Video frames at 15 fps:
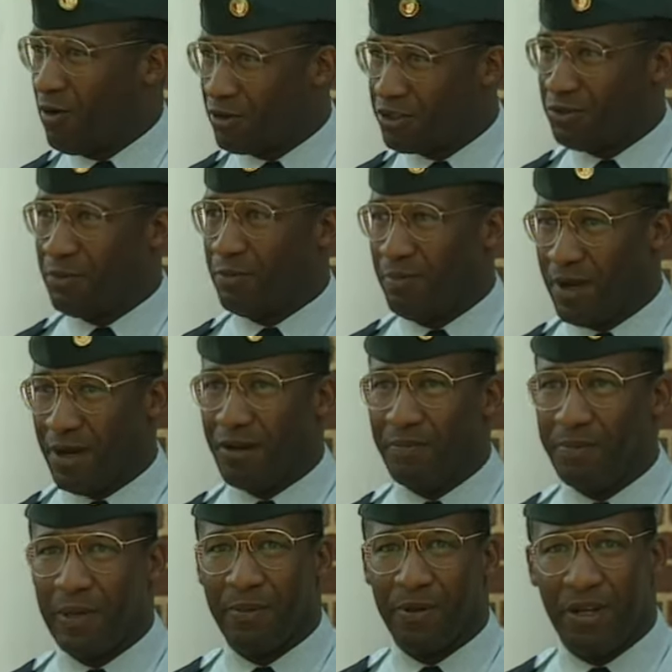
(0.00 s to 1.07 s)
want the American
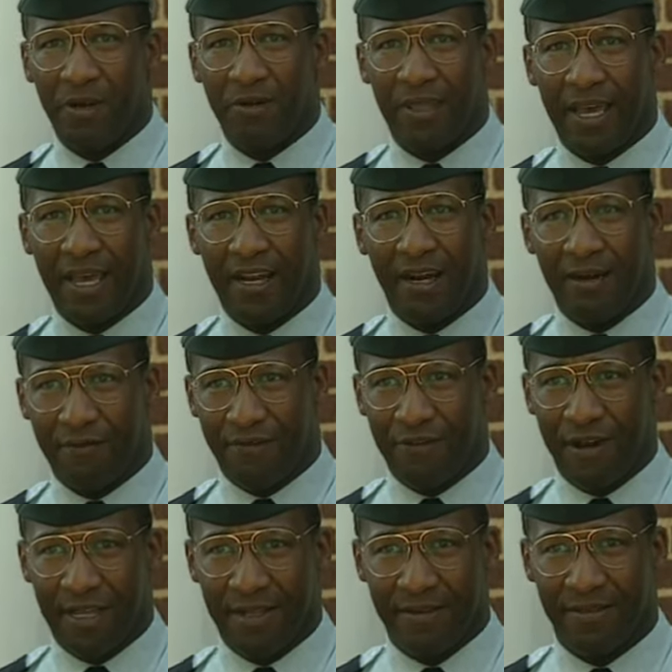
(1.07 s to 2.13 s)
people to know that up
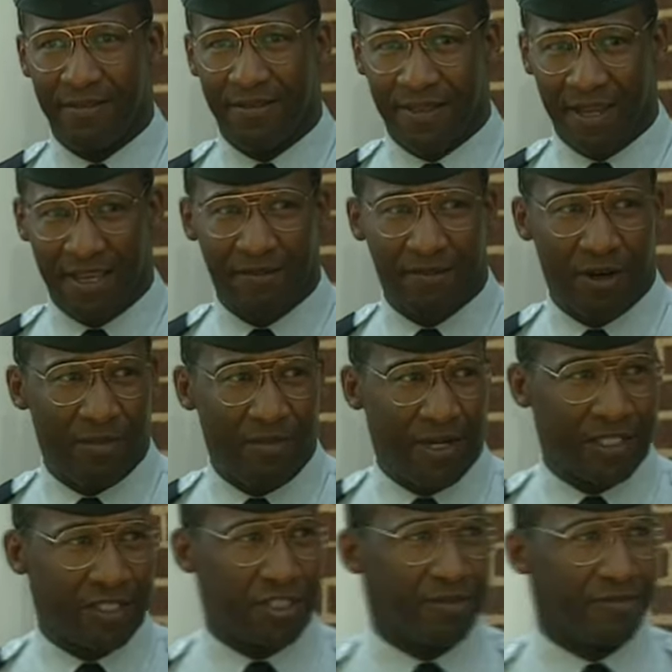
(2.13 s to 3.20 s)
front. Thank you very much.